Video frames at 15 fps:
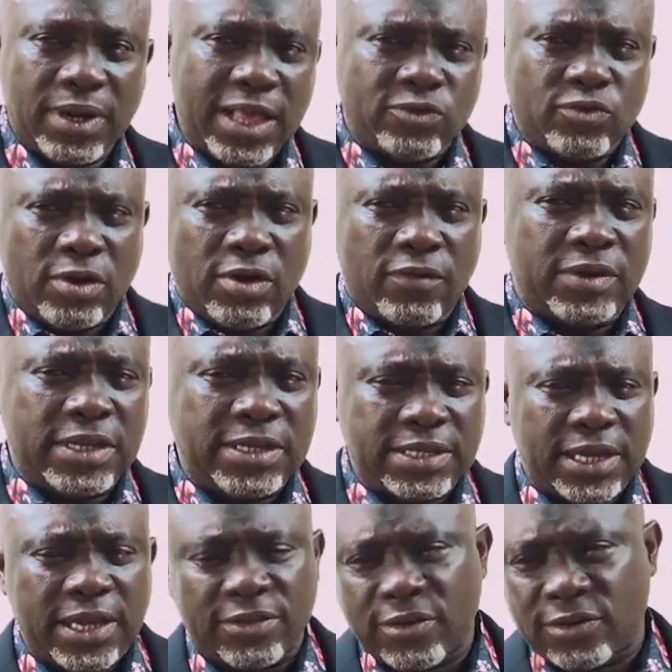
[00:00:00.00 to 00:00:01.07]
That's one of the
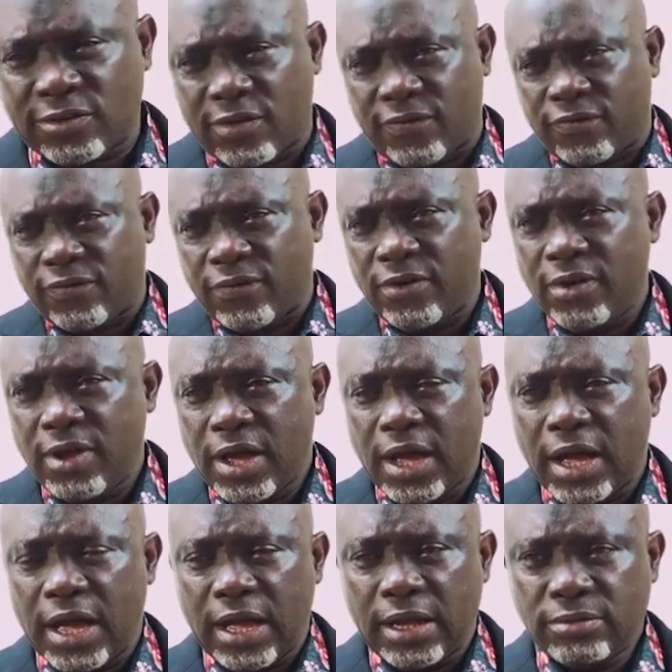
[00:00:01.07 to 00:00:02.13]
indicators
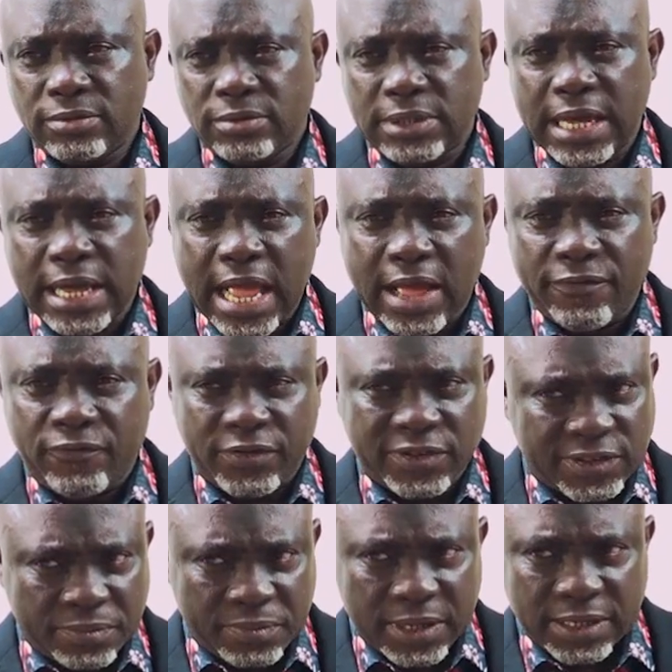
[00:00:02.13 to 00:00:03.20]
of legal
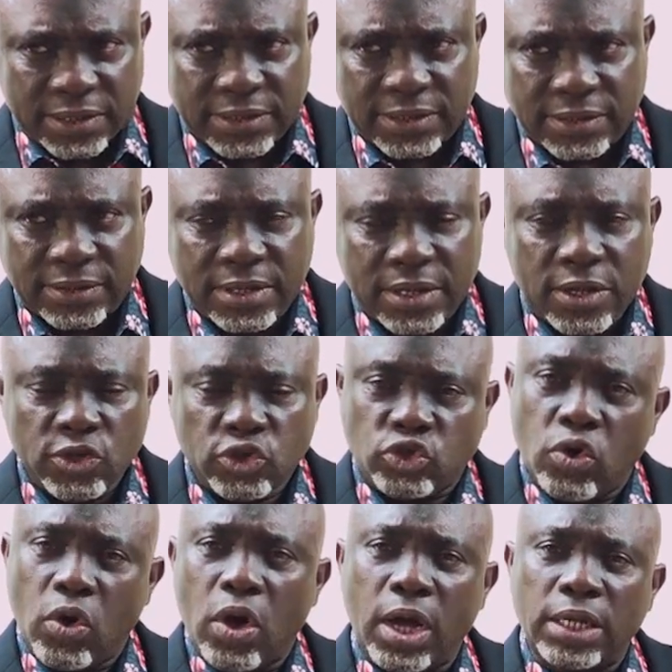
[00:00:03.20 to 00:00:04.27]
feasibility.
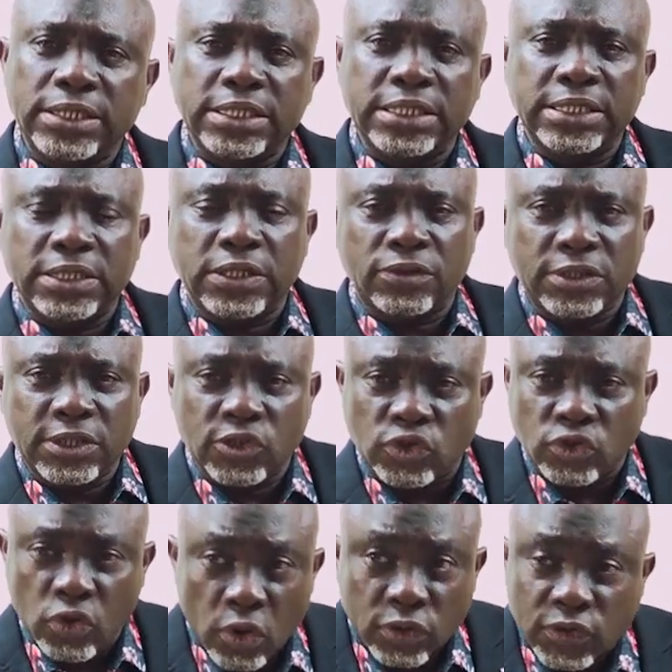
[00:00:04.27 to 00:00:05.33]
So on
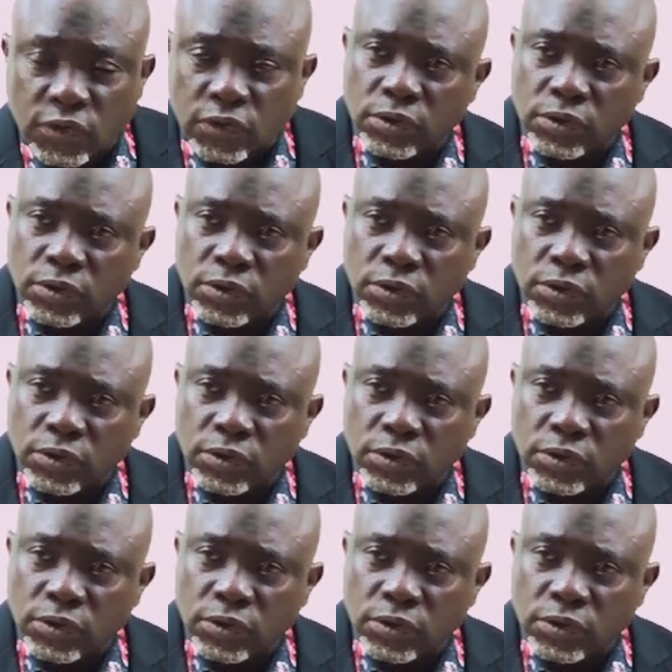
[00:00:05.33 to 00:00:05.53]
this note,